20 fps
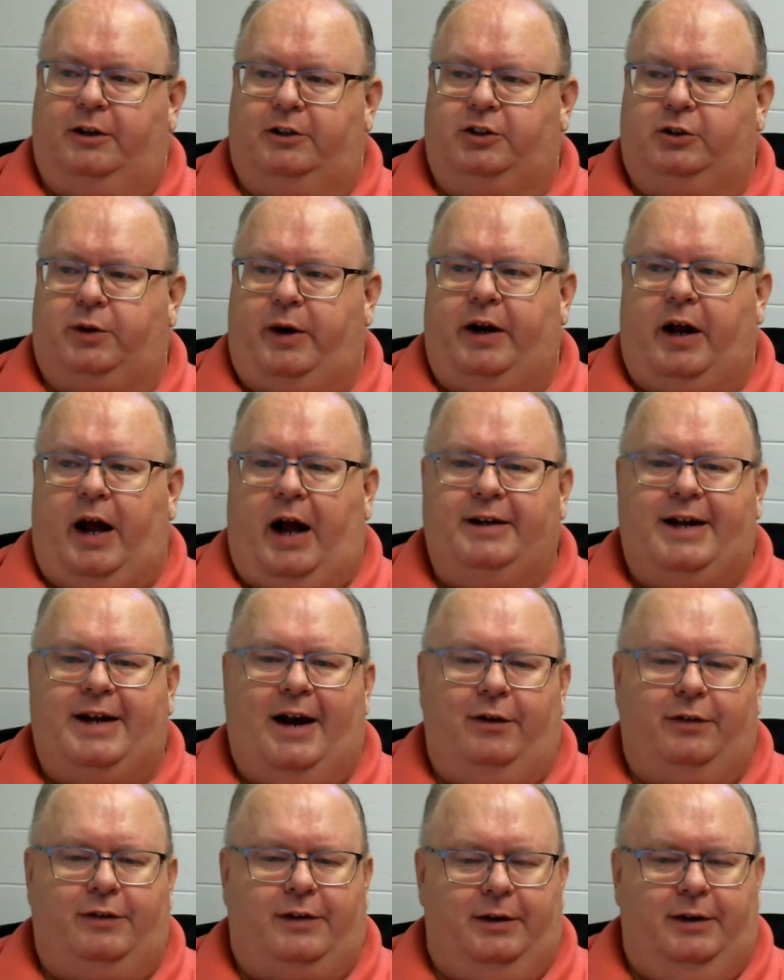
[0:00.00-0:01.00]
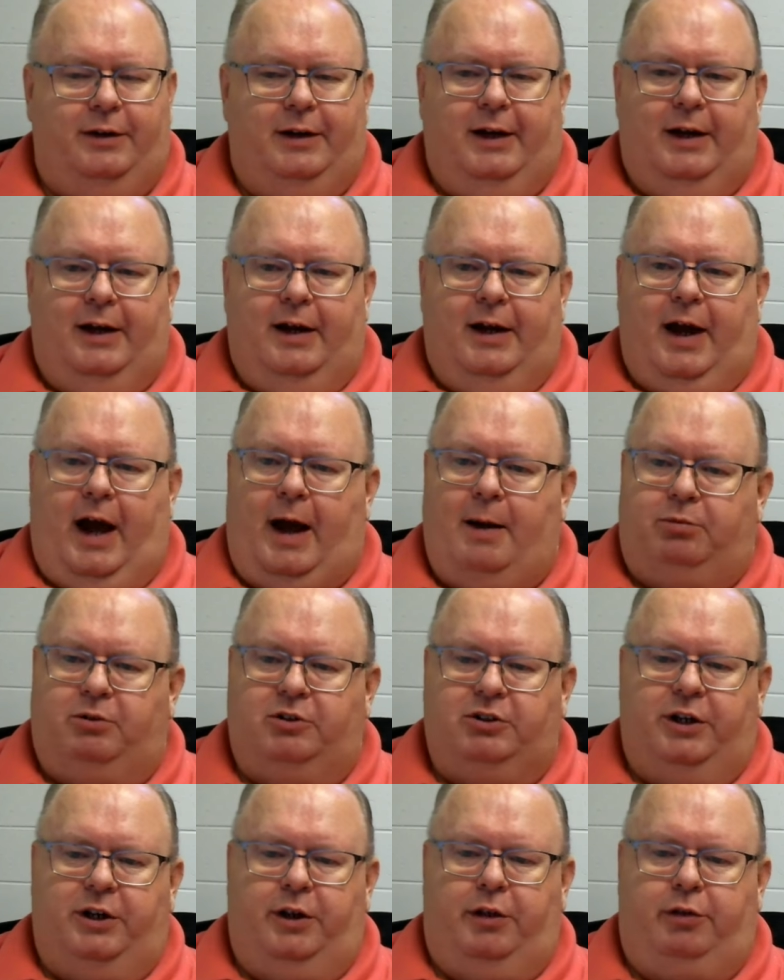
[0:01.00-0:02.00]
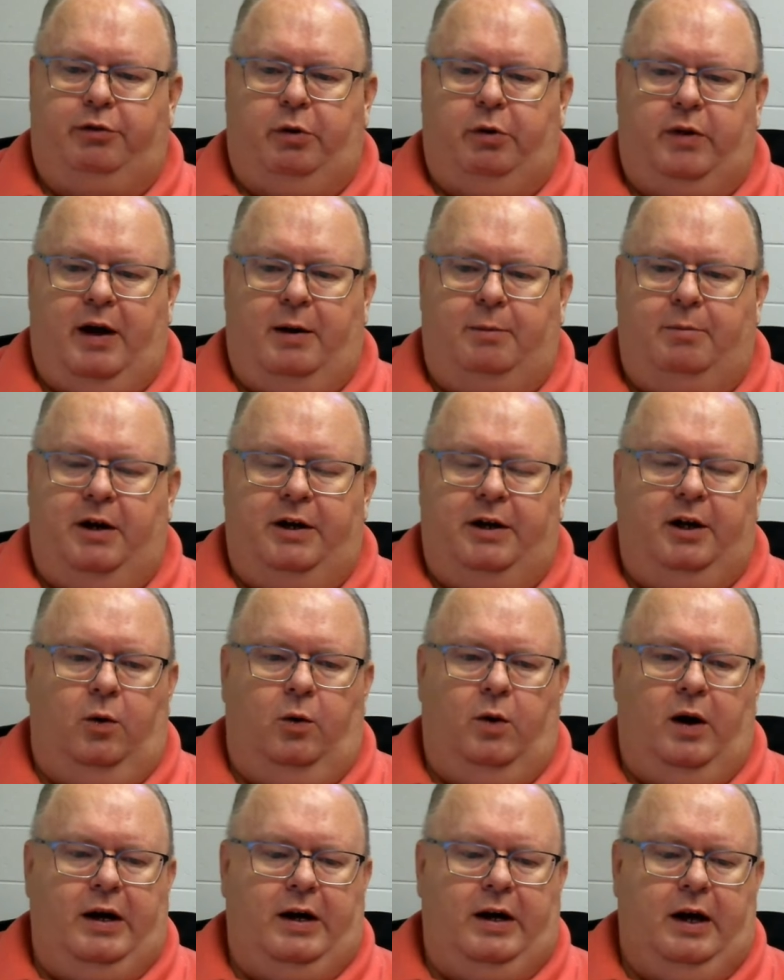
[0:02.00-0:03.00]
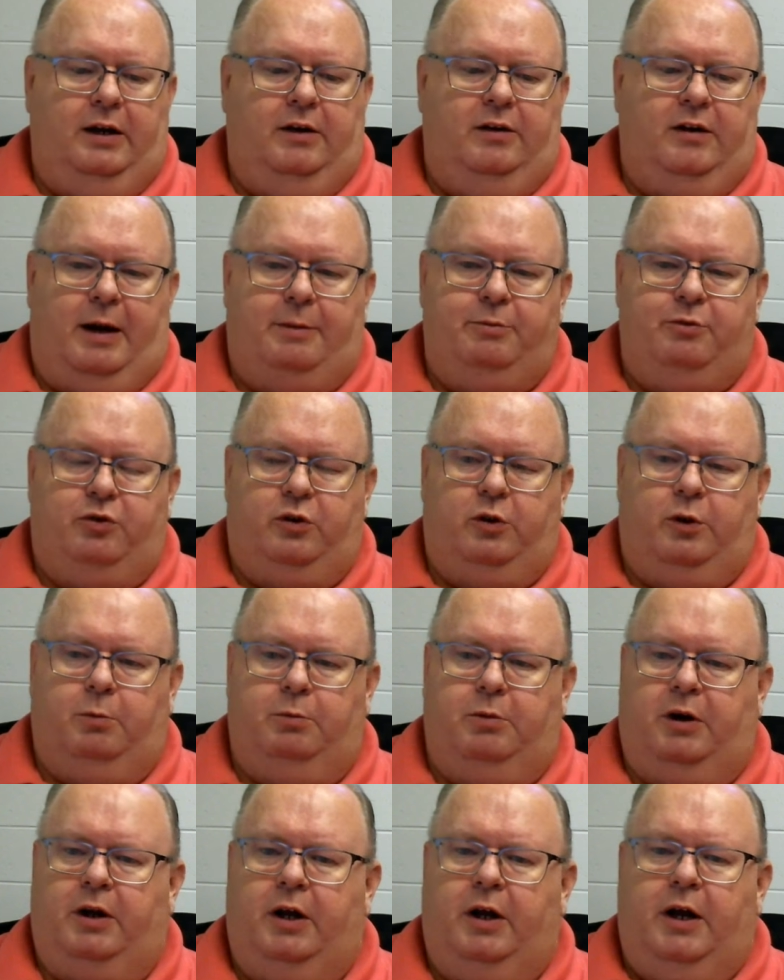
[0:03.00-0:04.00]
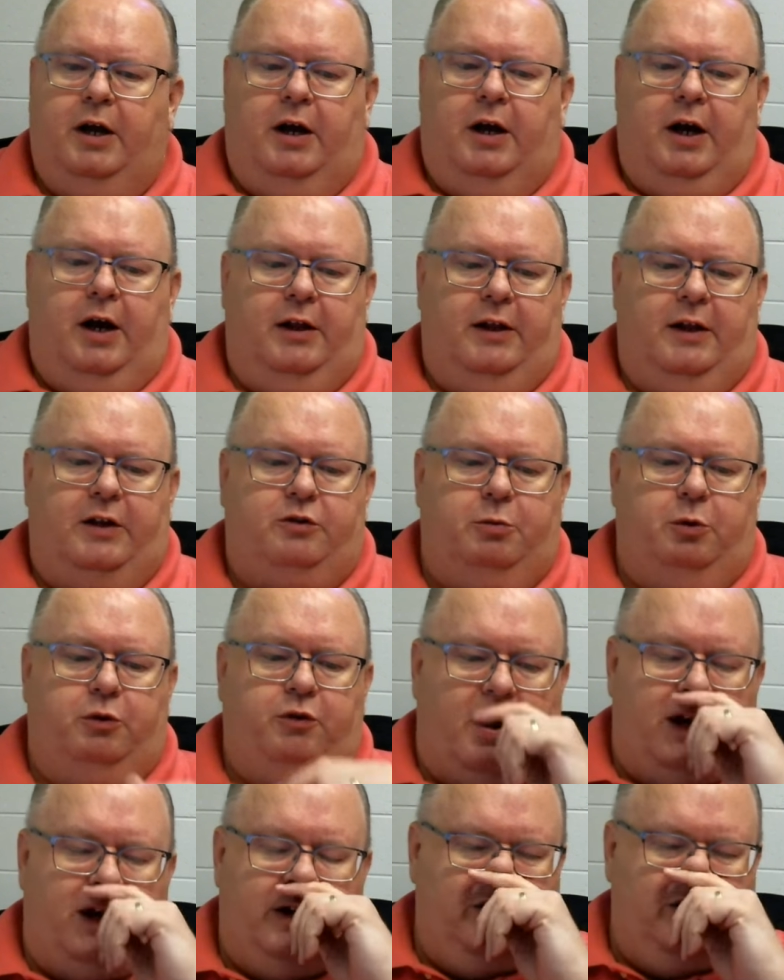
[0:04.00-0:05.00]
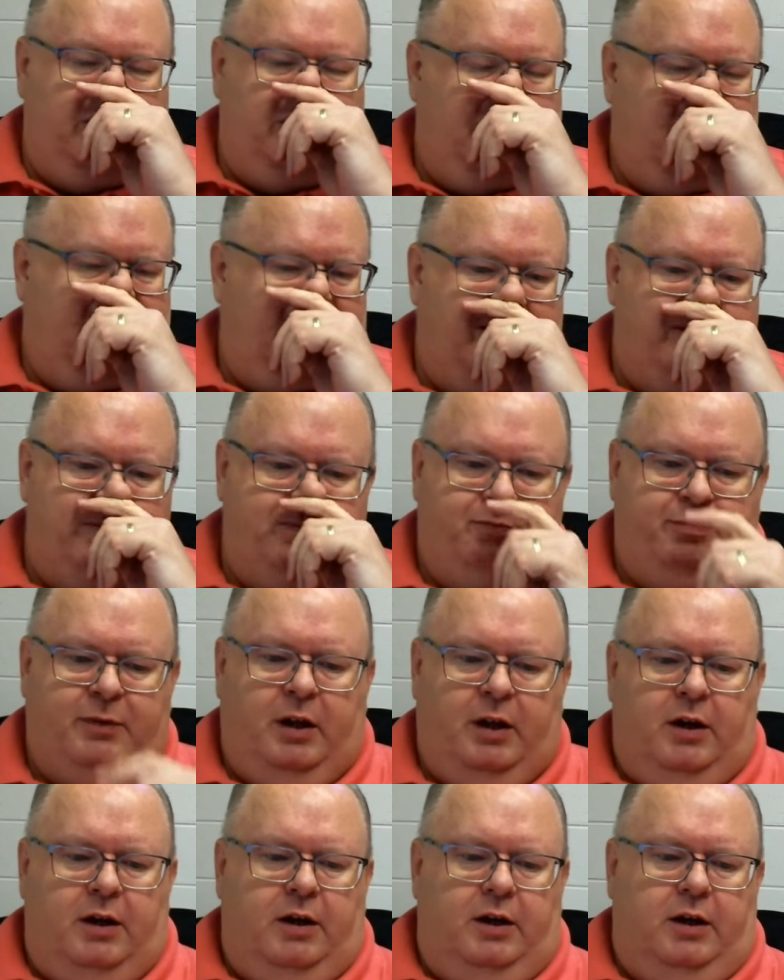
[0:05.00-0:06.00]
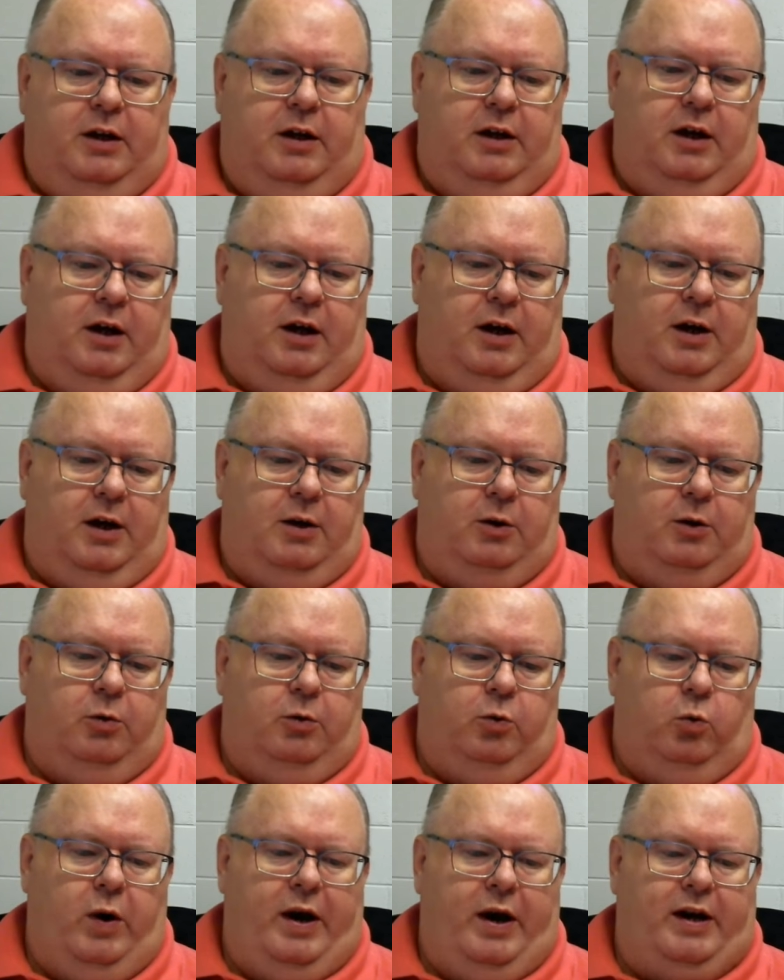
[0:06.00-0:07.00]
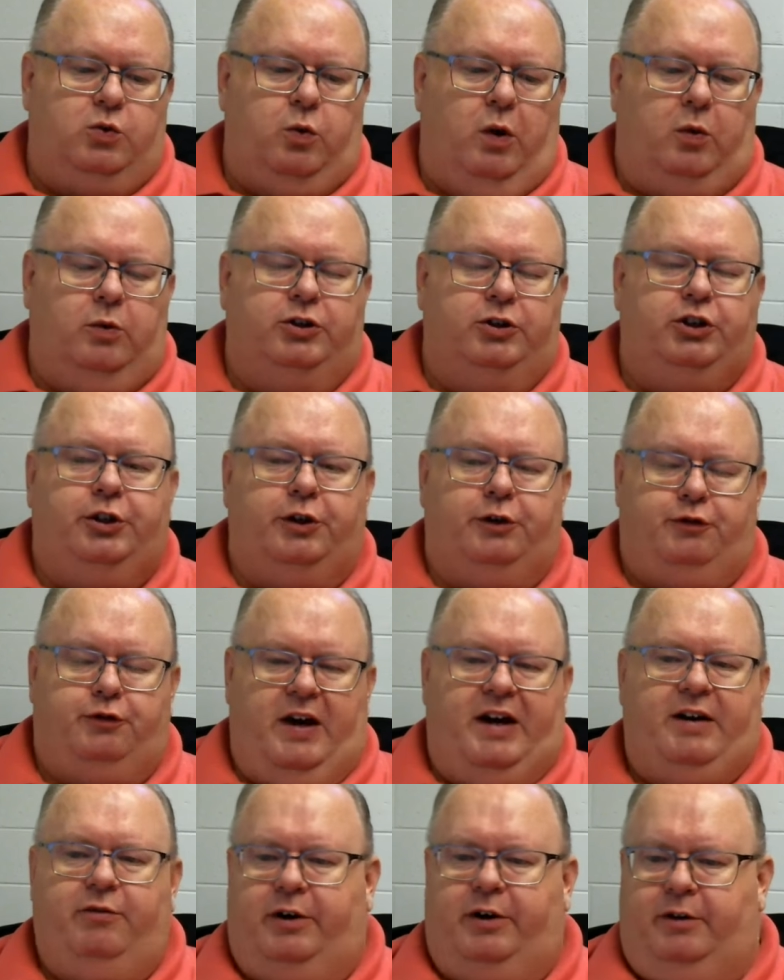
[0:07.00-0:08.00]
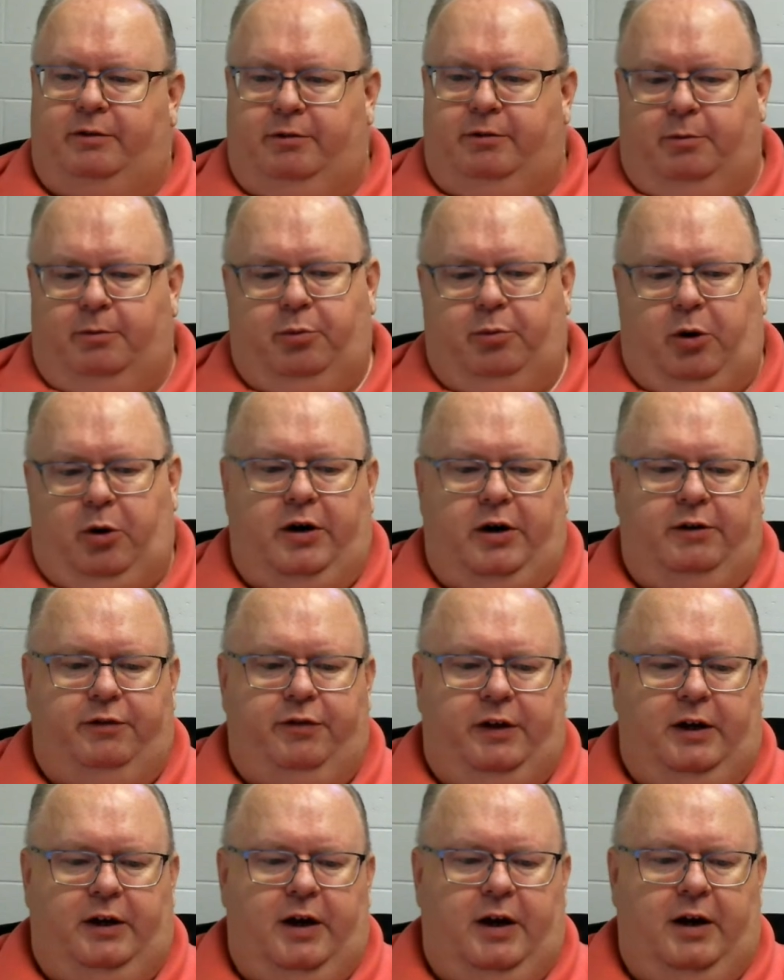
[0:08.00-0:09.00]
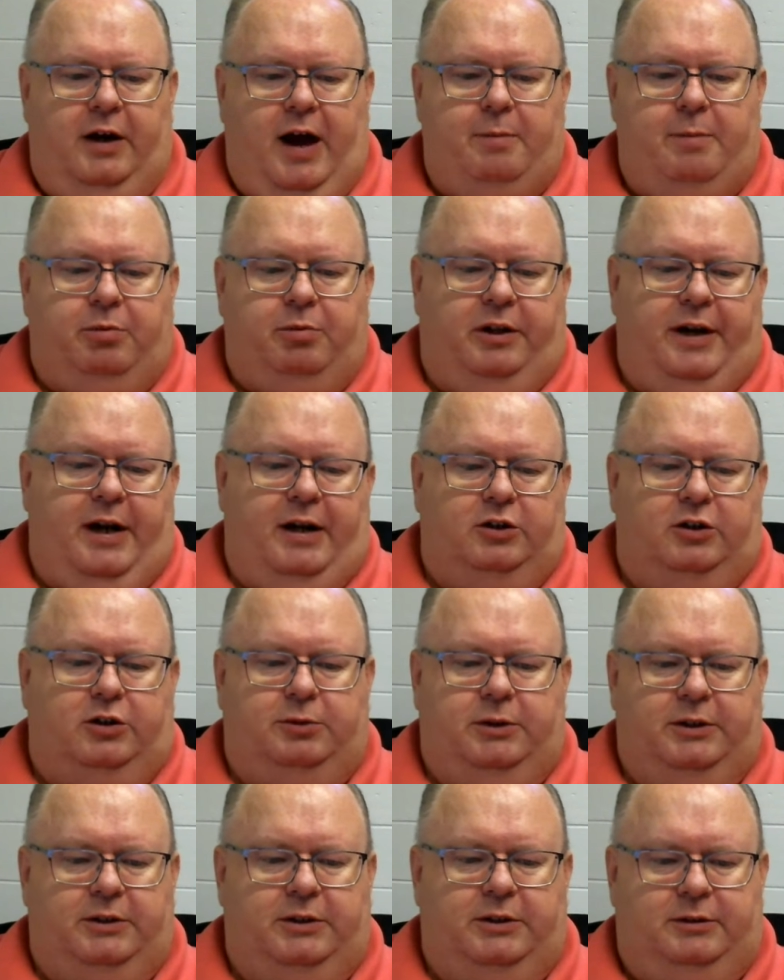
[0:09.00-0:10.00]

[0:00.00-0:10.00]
And so I doubt that Apple's going to throw that money away anytime soon. But let's move on to Wes. What was your favorite part of the Apple announcement?